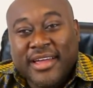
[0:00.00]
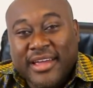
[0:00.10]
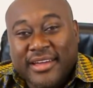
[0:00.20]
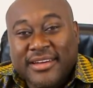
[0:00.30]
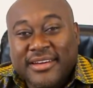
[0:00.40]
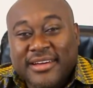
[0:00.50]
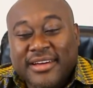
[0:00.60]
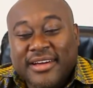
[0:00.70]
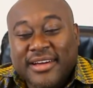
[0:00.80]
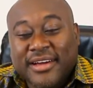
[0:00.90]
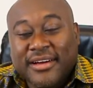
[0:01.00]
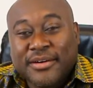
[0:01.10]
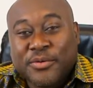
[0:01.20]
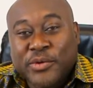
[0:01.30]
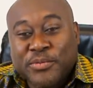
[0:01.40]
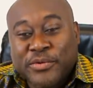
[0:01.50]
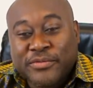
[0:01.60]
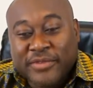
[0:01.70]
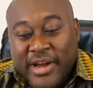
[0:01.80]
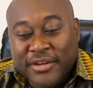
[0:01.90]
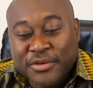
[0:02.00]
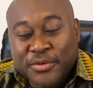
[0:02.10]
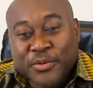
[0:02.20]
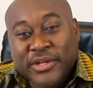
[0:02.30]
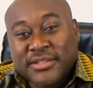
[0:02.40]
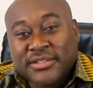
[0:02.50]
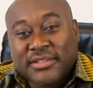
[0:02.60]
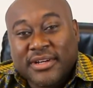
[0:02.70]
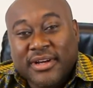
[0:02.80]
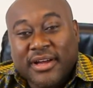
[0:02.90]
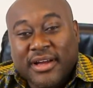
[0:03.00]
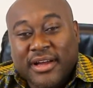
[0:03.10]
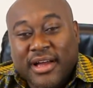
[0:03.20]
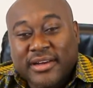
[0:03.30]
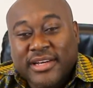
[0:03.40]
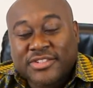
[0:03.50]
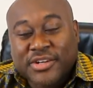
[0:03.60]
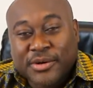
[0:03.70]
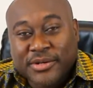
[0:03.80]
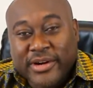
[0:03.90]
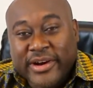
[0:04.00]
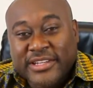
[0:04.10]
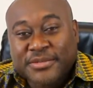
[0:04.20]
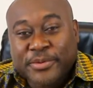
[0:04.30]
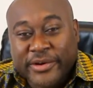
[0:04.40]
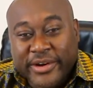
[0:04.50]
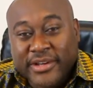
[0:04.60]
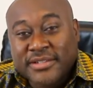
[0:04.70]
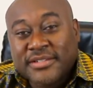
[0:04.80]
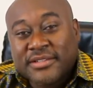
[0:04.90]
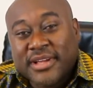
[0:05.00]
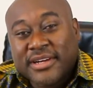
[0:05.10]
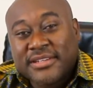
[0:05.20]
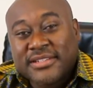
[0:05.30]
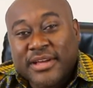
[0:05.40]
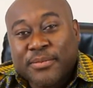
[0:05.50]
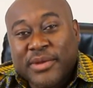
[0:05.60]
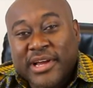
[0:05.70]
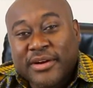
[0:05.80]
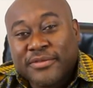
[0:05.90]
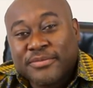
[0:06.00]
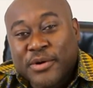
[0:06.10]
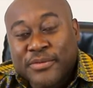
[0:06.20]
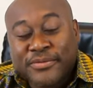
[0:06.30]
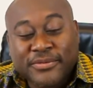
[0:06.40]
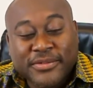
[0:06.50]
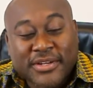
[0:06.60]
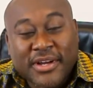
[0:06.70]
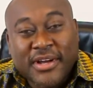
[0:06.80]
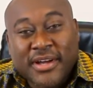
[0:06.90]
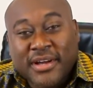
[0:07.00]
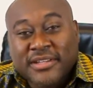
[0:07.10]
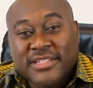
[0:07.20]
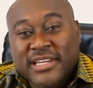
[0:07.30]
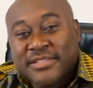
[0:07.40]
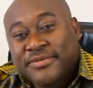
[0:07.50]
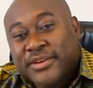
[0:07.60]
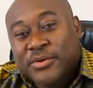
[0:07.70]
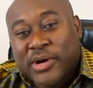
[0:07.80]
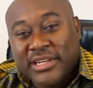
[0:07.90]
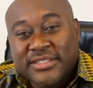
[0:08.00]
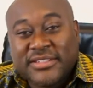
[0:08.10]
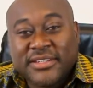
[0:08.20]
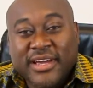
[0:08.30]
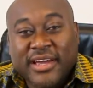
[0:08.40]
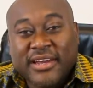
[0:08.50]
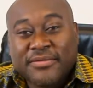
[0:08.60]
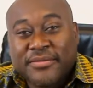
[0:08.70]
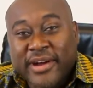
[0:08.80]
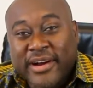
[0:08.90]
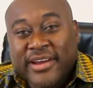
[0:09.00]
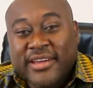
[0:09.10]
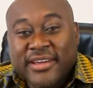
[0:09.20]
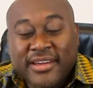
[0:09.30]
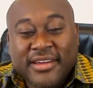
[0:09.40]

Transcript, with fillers: And we provide you with an extraordinary experience that is a blend of both scientific quality and a very